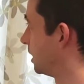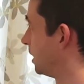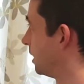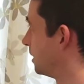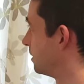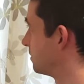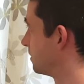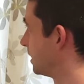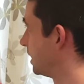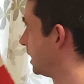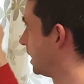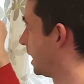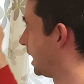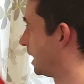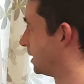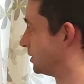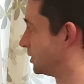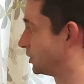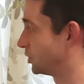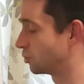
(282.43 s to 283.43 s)
curve
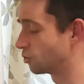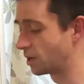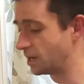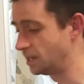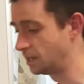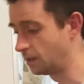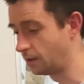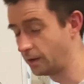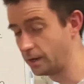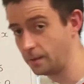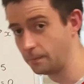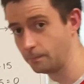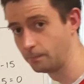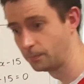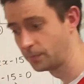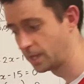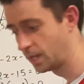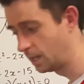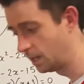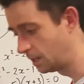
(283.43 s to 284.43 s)
and the straight line.
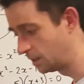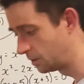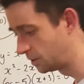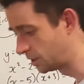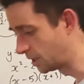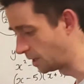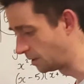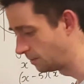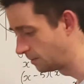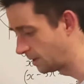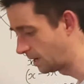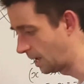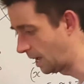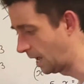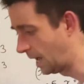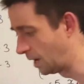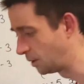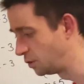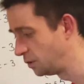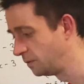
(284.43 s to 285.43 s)
So
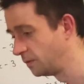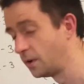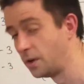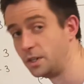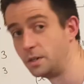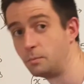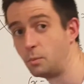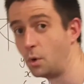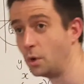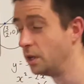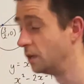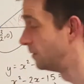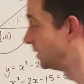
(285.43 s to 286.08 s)
how do you find a point